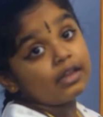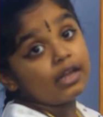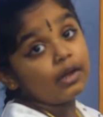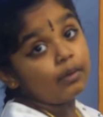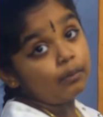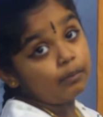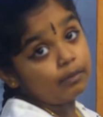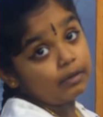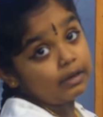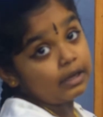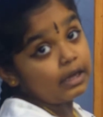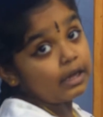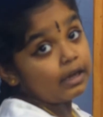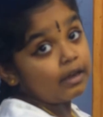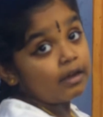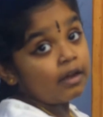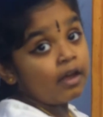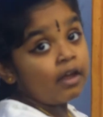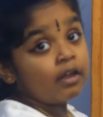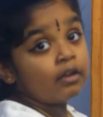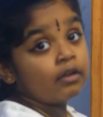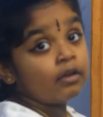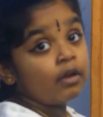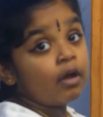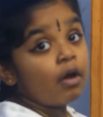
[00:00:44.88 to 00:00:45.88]
thing
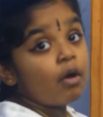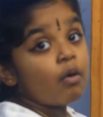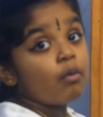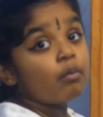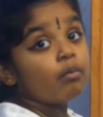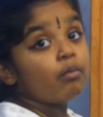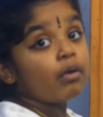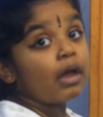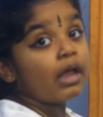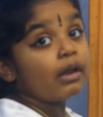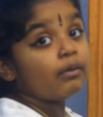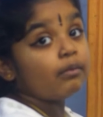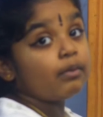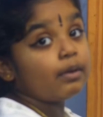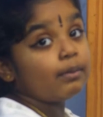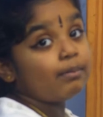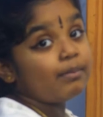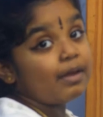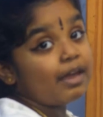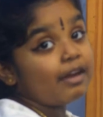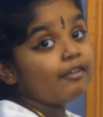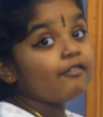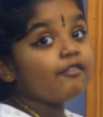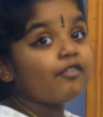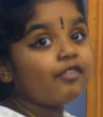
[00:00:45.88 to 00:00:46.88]
when we
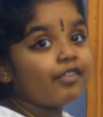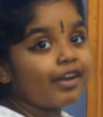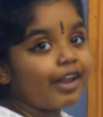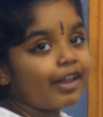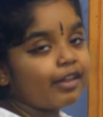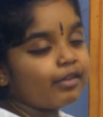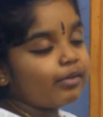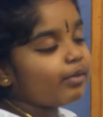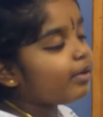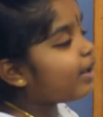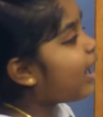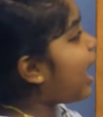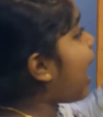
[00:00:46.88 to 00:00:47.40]
make friends, we